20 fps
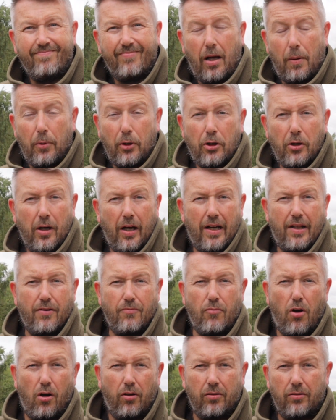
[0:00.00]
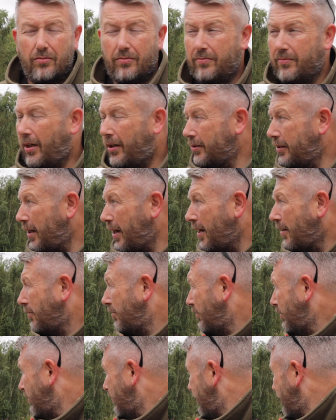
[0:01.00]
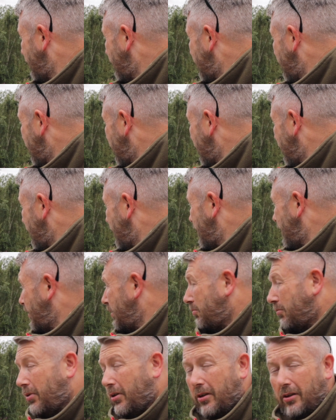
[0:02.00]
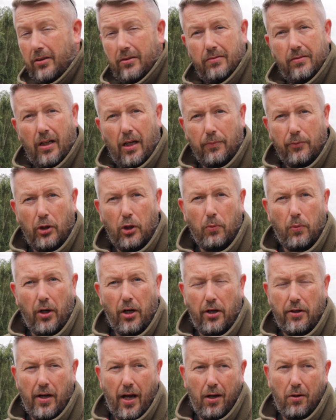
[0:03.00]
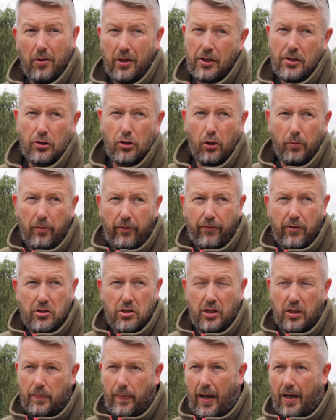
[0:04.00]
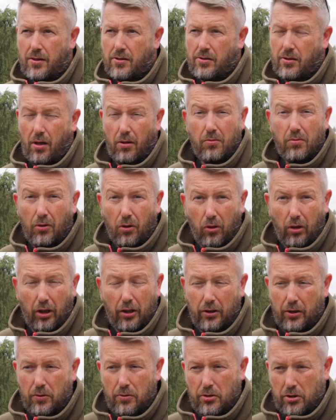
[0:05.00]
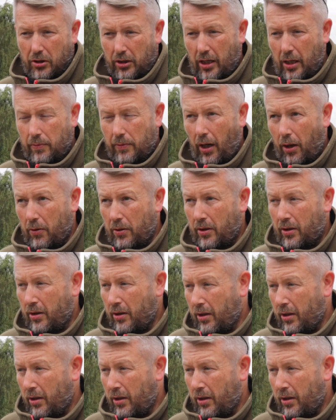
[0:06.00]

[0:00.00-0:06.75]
Am I doing anything wrong? I don't know. But I'm doing what I know, and it's caught me fish in the past, so all I can do is just keep going.